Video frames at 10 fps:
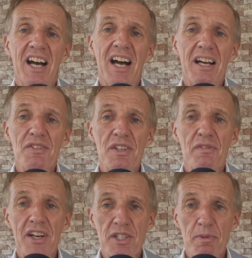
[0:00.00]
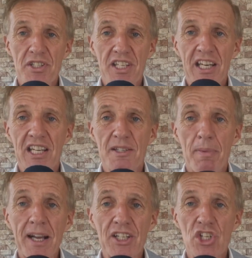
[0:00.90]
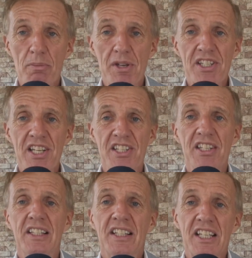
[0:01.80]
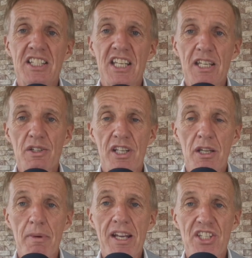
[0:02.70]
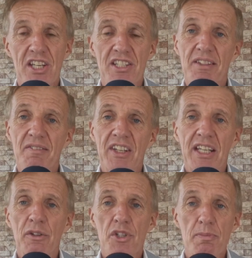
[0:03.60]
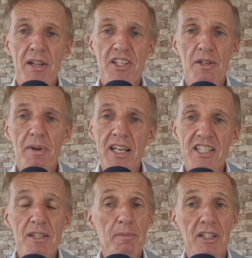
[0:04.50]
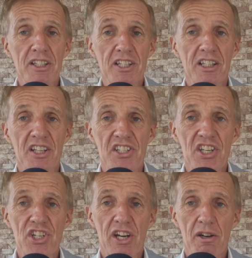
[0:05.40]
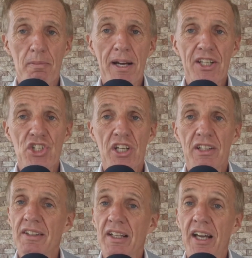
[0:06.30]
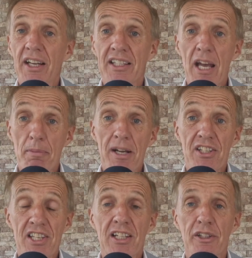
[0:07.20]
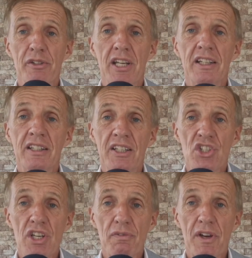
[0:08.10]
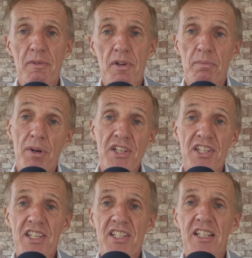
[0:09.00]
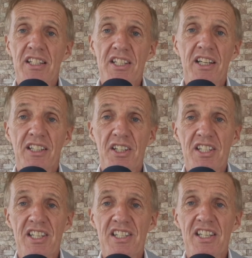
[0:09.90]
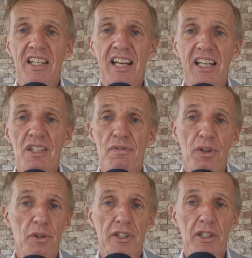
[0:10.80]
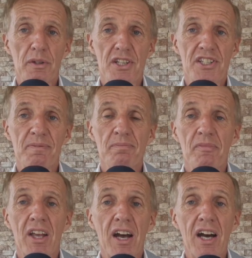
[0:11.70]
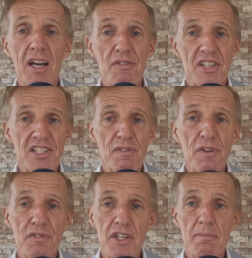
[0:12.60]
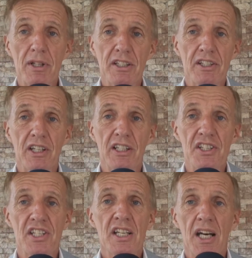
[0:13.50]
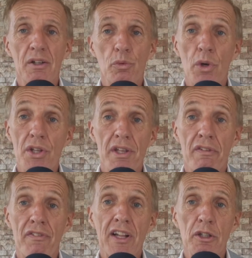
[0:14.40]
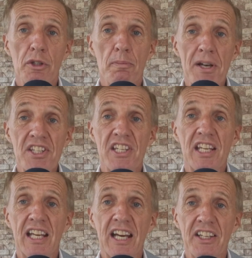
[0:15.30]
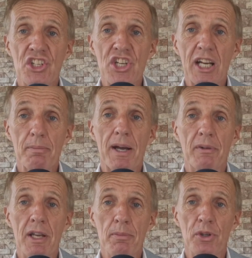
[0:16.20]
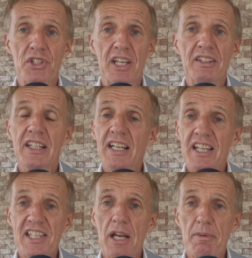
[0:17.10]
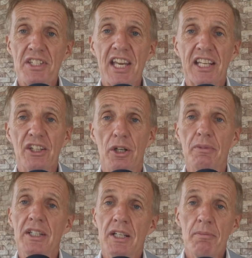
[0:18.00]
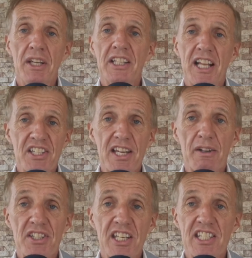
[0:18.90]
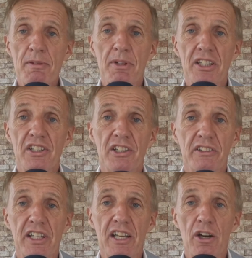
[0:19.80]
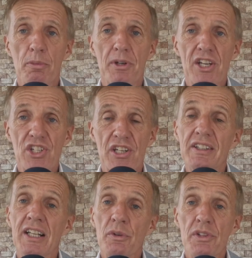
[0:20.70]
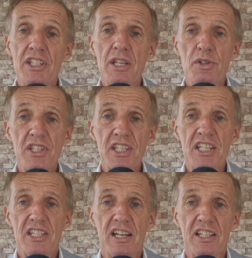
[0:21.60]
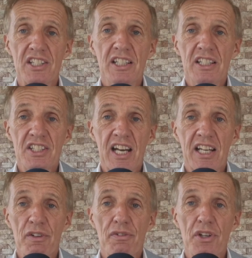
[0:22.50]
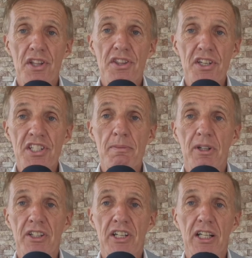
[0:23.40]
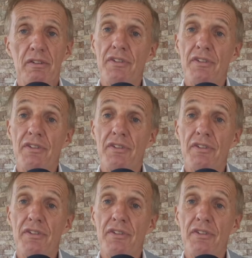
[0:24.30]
IVE's investment in its packaging business continues unabated. It will spend some $18 million this year in packaging capex, including sheet-fed presses, die cutters and folder gluers. IVE says the $15 million worth of available capacity it had at Jackpat when it bought it has now been taken up, meaning that's now a $60 million a year operation, with the new Sydney site to add a further $30 million.